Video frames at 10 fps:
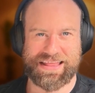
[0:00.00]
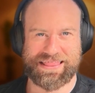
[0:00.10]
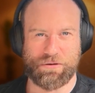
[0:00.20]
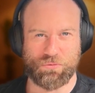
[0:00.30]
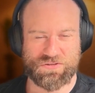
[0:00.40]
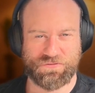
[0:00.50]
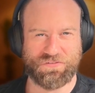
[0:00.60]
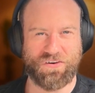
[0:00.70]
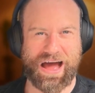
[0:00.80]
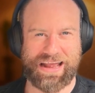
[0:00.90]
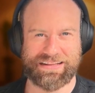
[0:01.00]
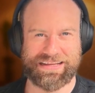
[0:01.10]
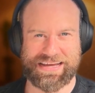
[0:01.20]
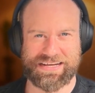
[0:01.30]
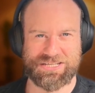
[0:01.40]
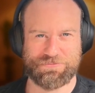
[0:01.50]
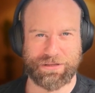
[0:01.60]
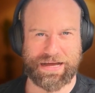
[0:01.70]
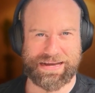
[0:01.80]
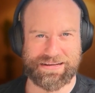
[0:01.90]
that was finally
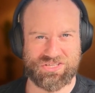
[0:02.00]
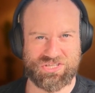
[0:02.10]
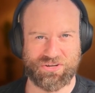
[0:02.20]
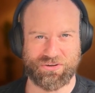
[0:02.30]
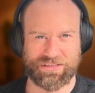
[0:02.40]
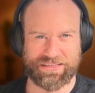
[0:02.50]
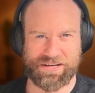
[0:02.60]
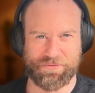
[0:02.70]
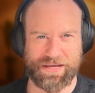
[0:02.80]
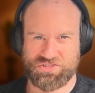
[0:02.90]
explained and so clear to me.